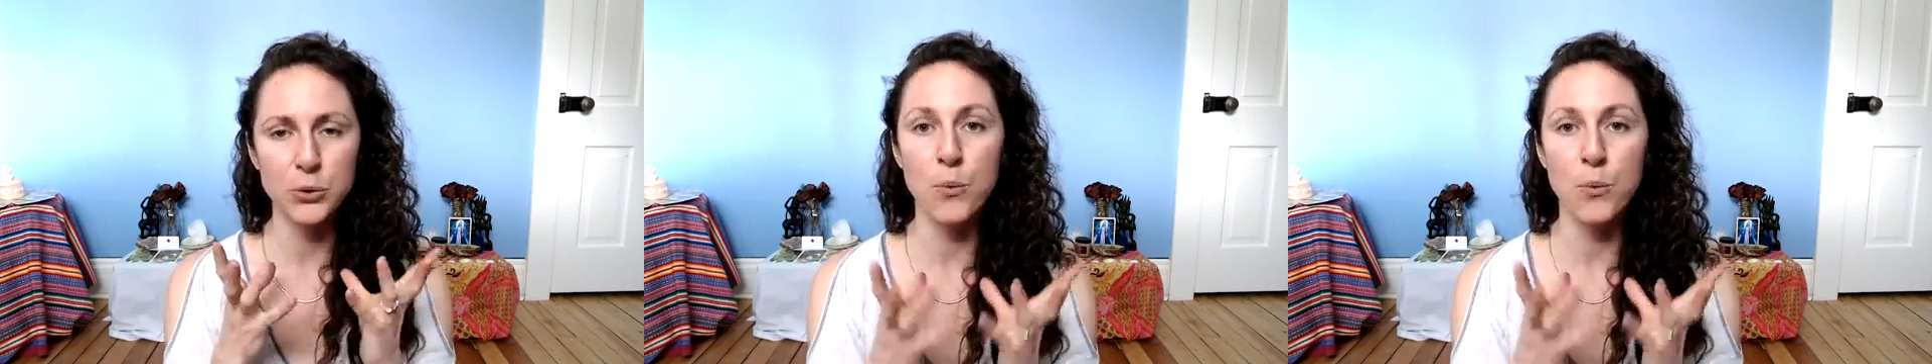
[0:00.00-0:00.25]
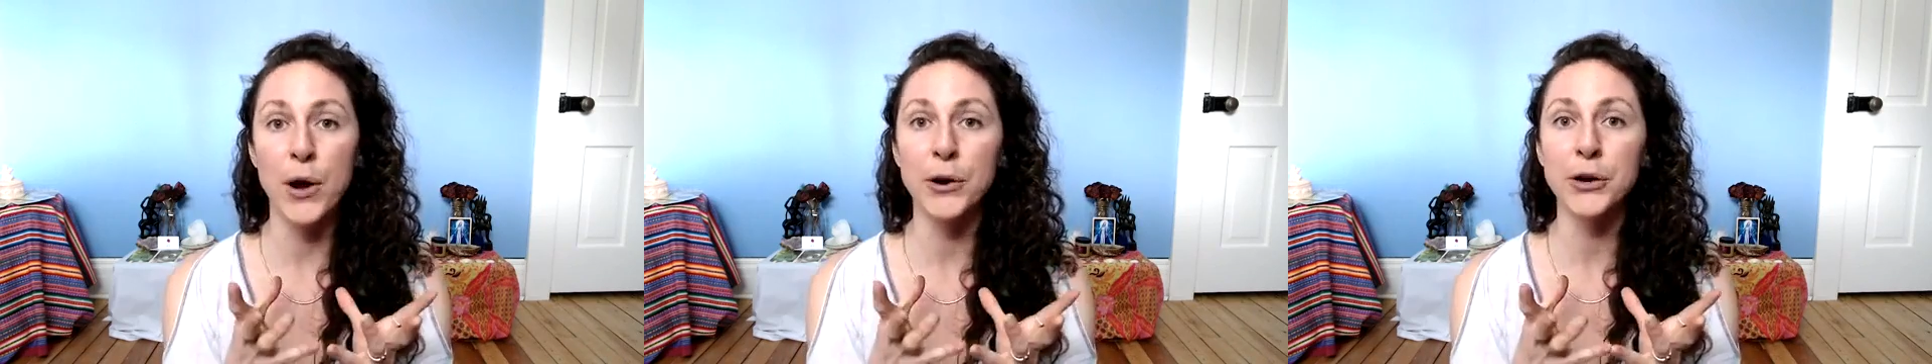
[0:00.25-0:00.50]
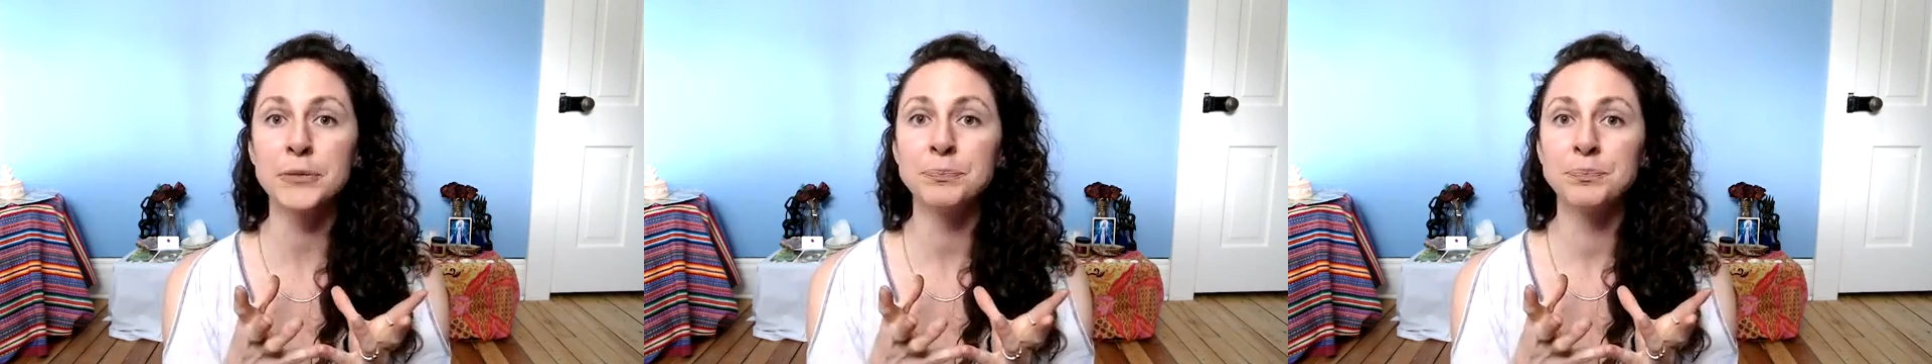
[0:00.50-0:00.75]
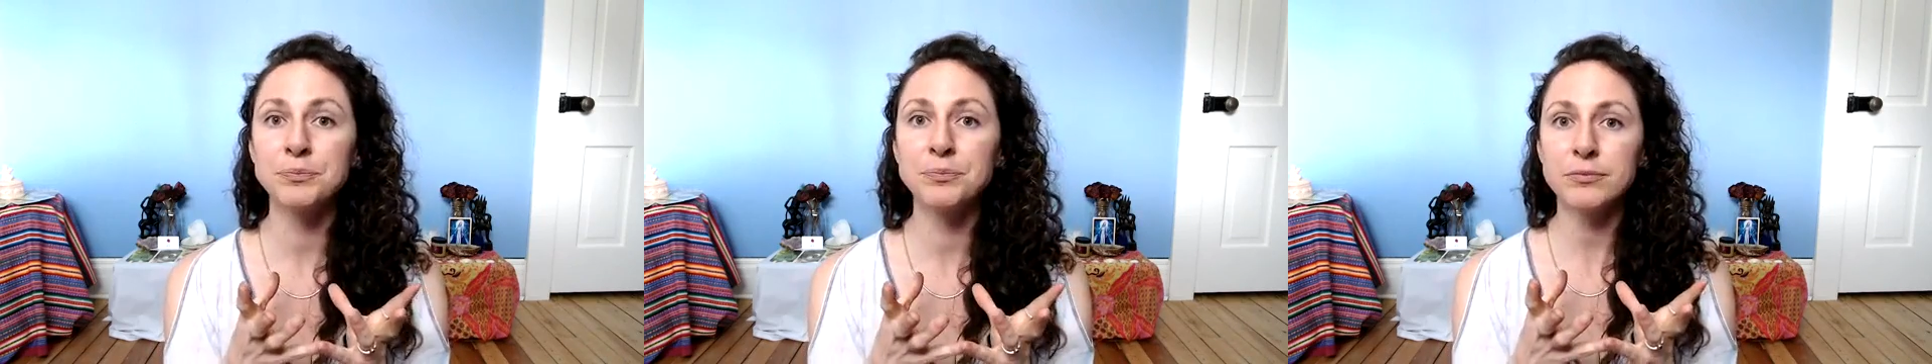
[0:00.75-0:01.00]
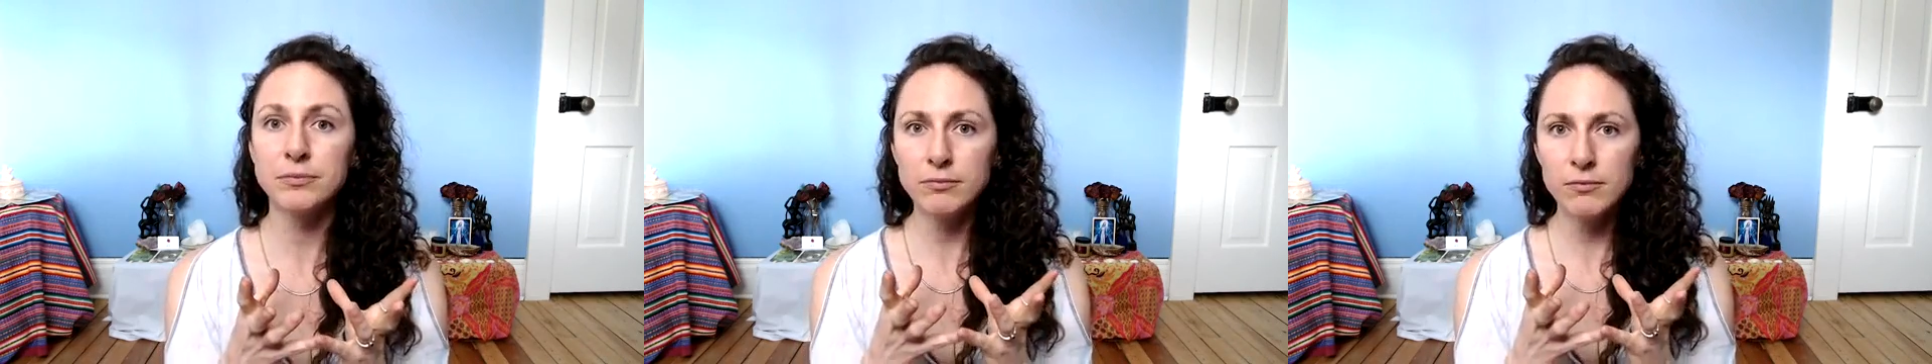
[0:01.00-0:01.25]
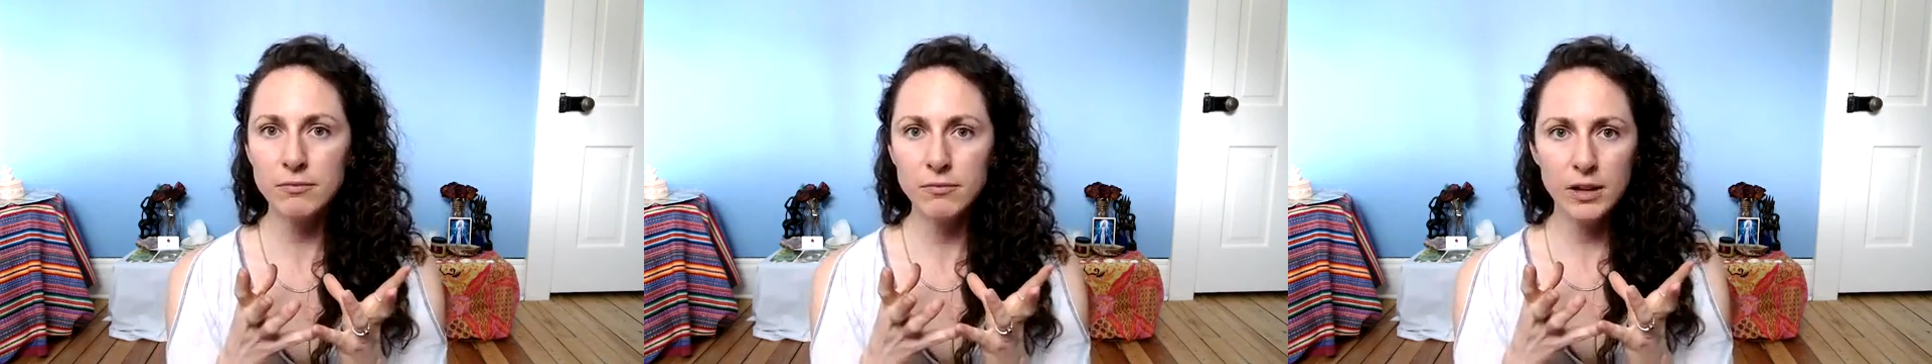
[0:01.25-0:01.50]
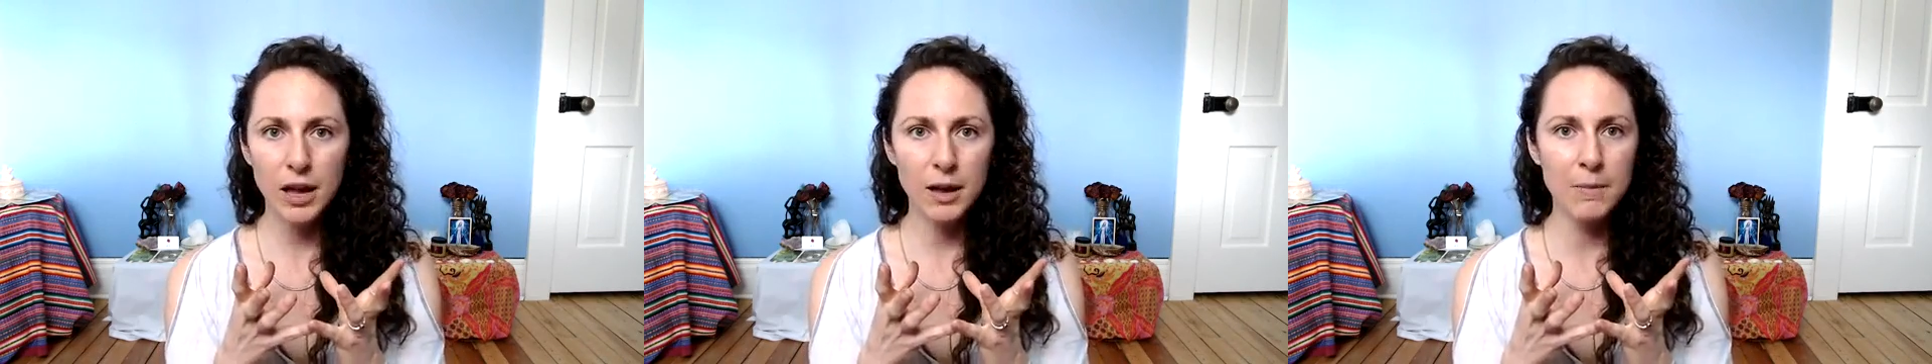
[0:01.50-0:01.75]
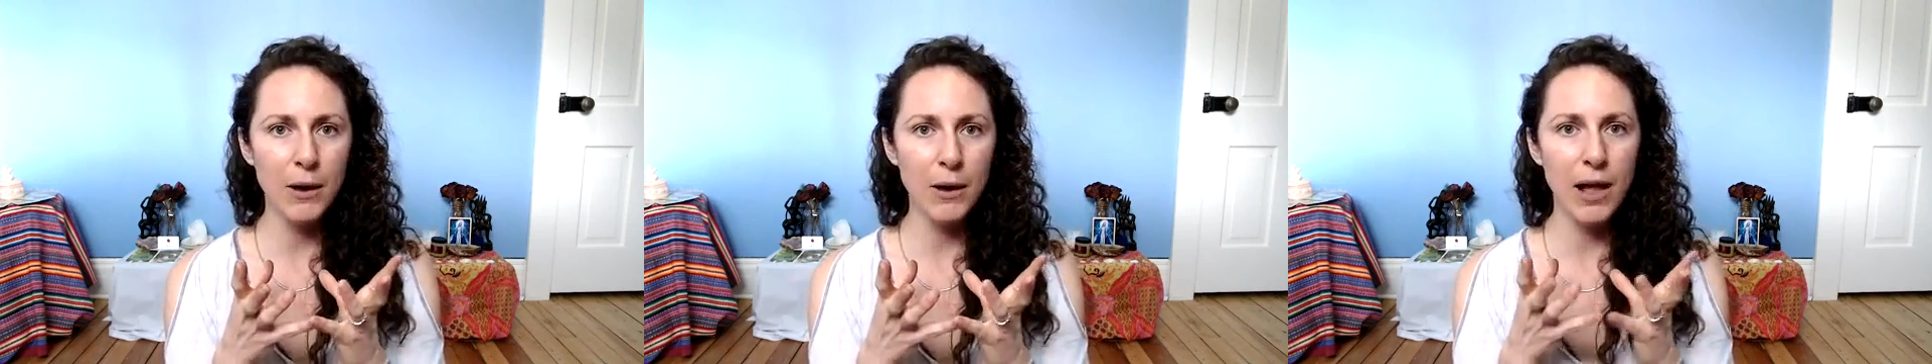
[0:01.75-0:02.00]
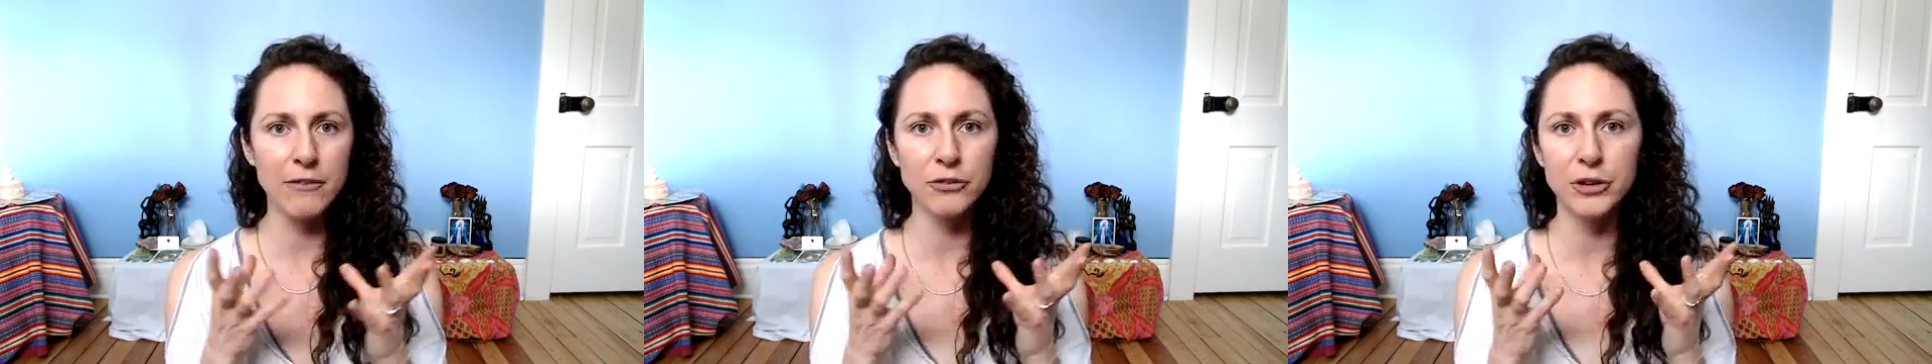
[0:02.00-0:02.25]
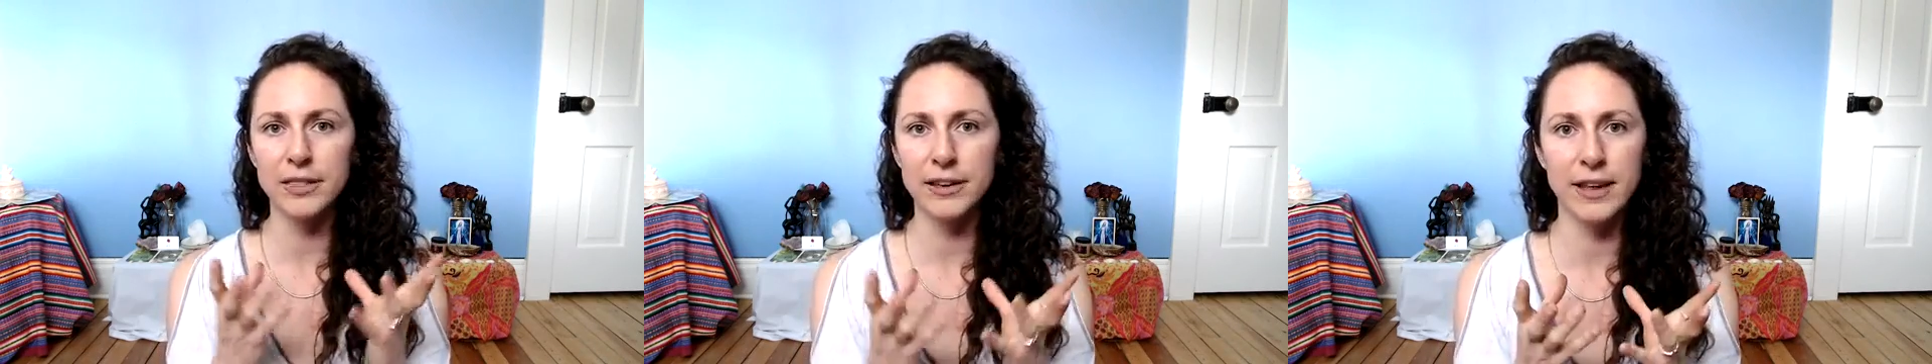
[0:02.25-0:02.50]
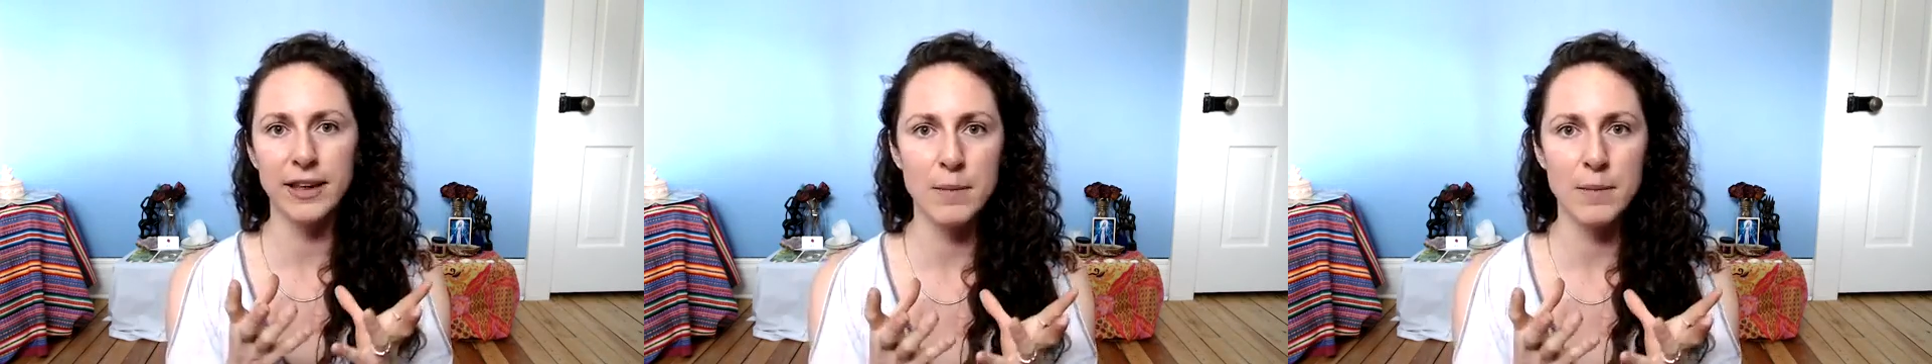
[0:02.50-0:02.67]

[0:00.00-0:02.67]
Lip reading: water about everything that